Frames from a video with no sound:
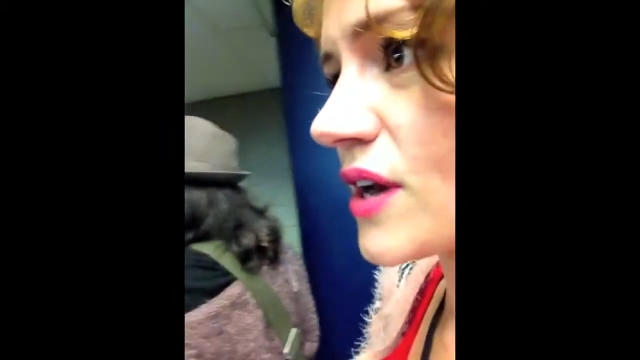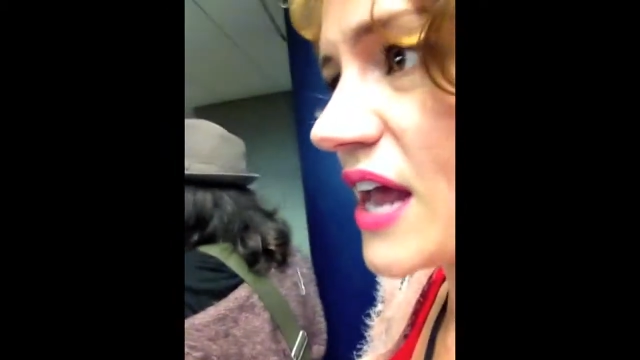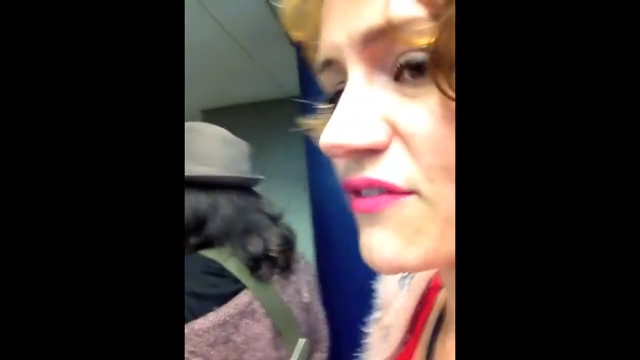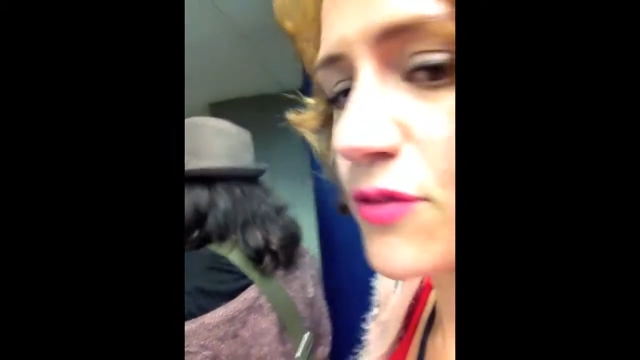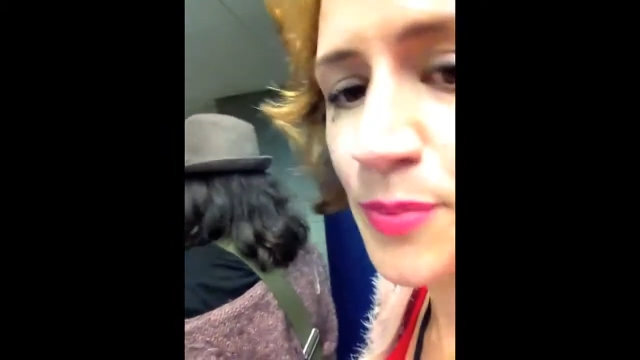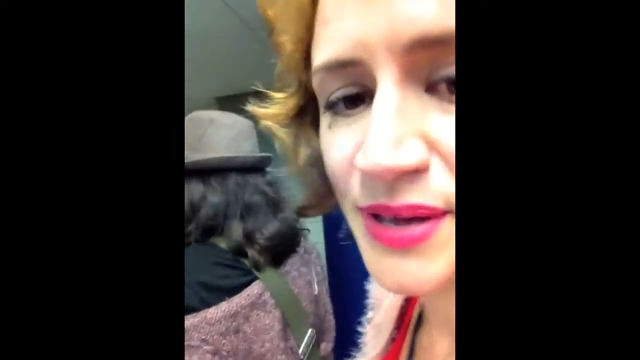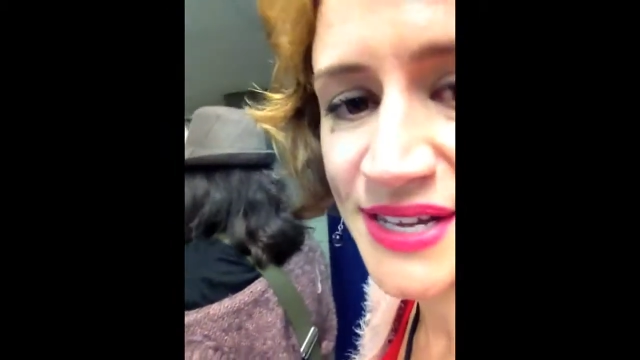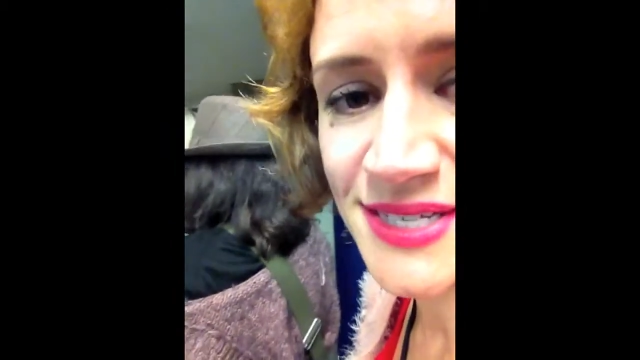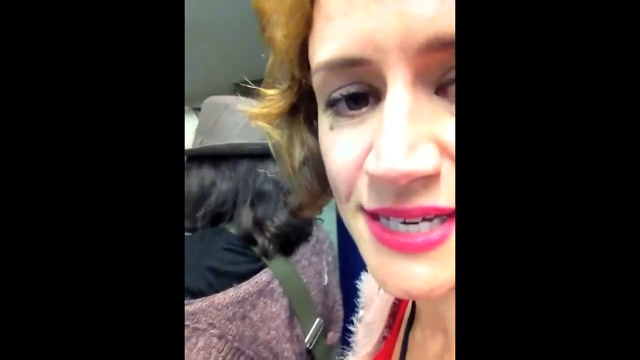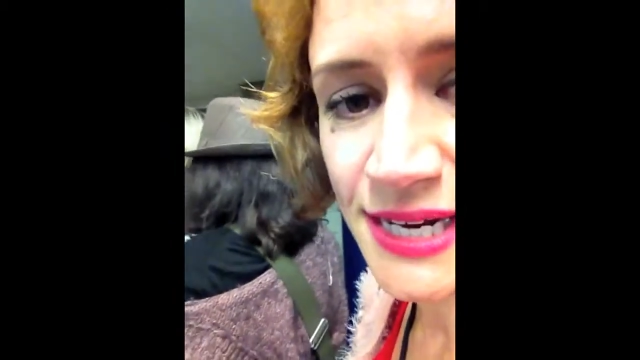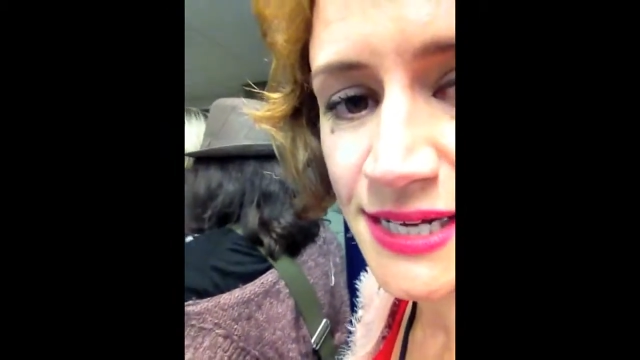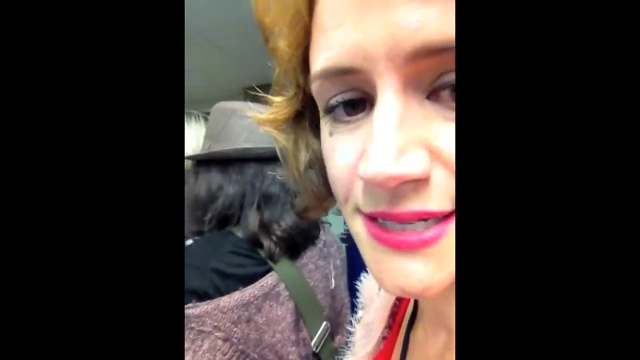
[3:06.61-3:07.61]
have a piss
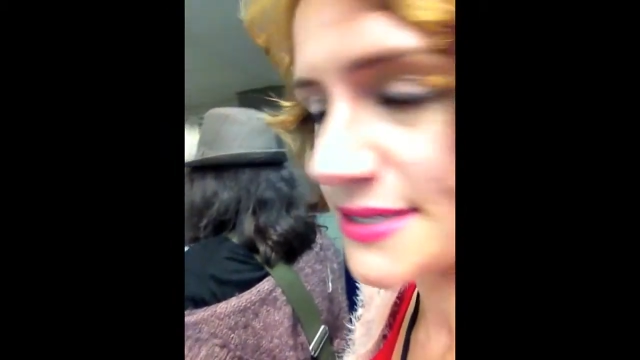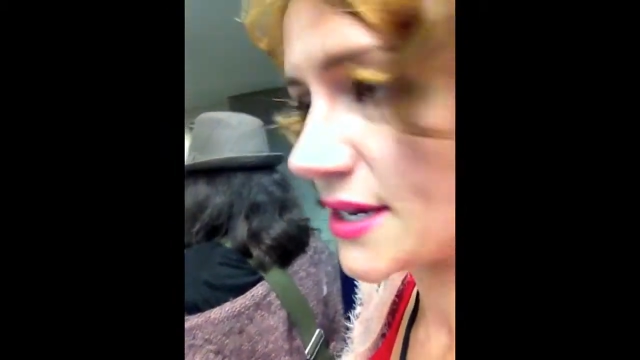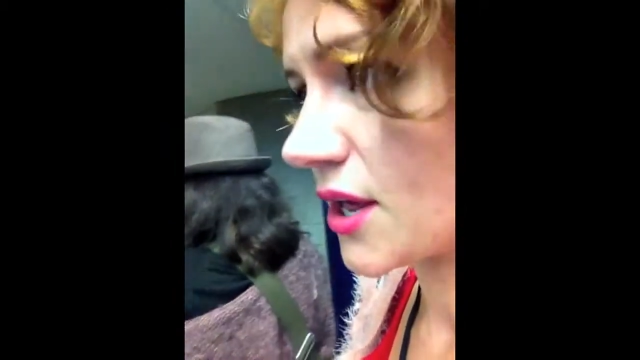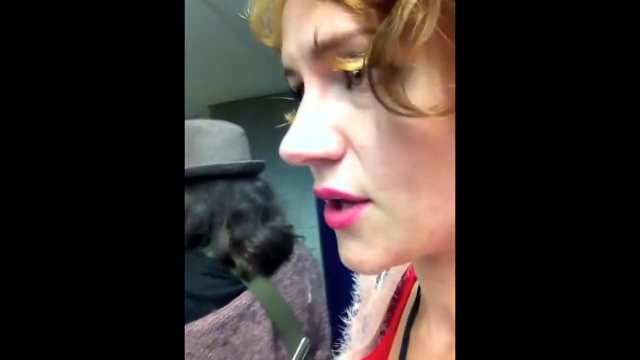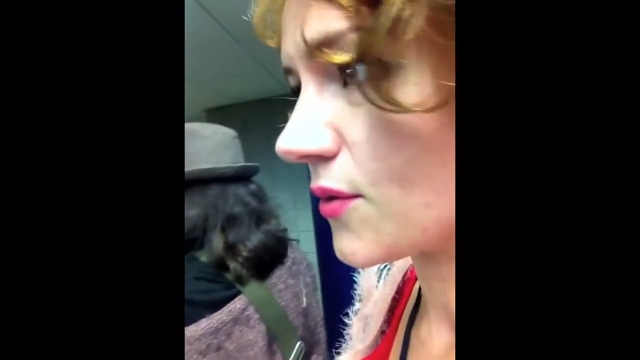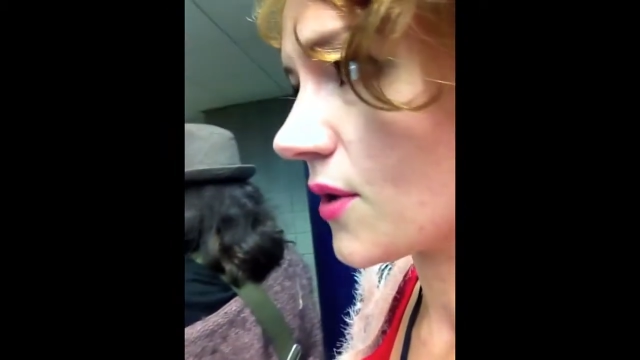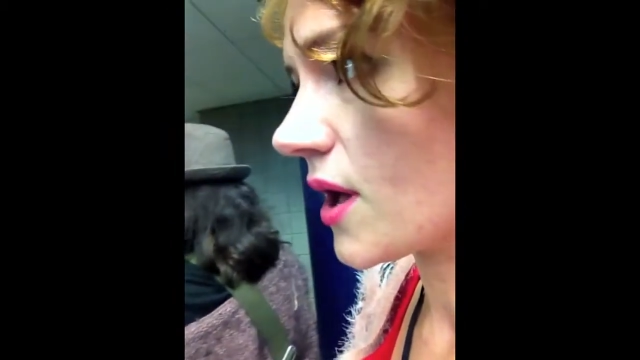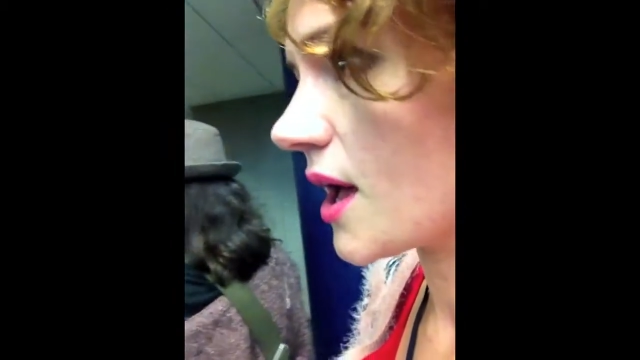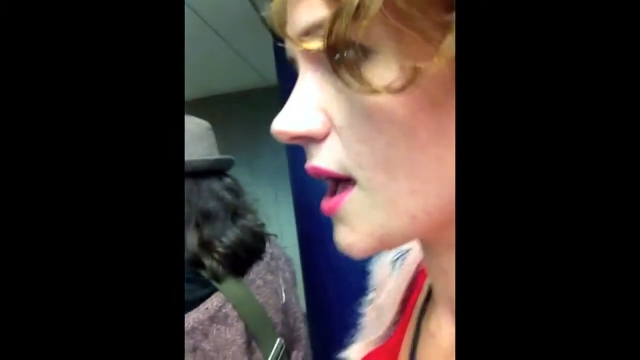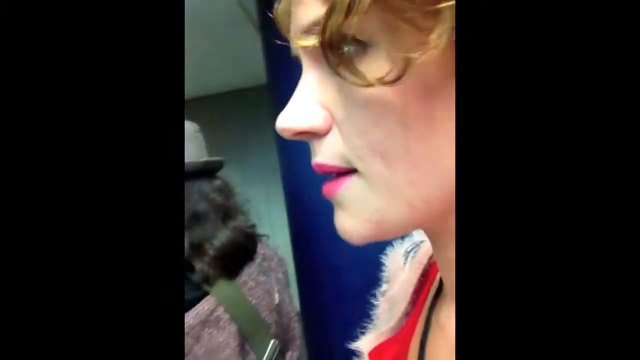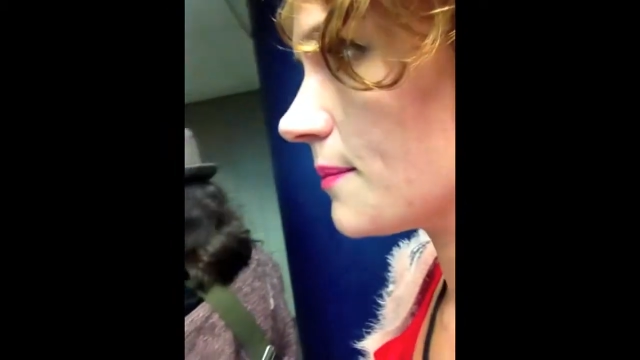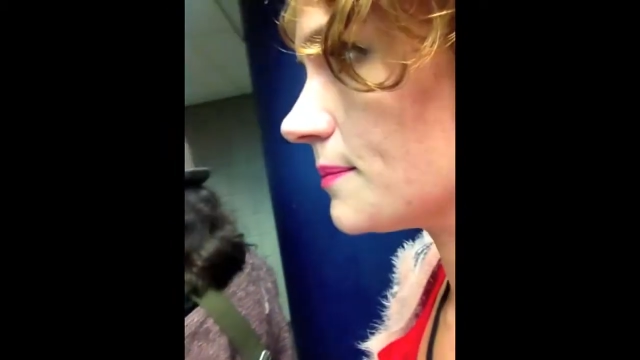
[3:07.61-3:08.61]
in it, so
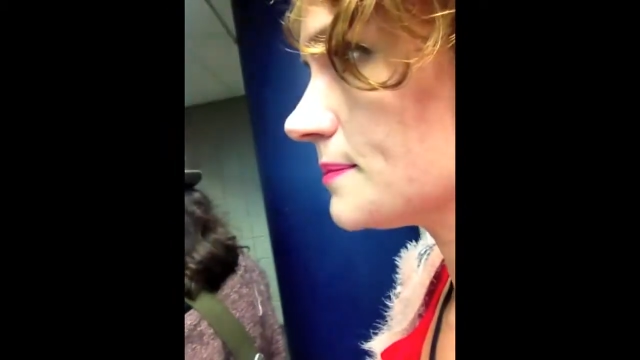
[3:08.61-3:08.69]
um,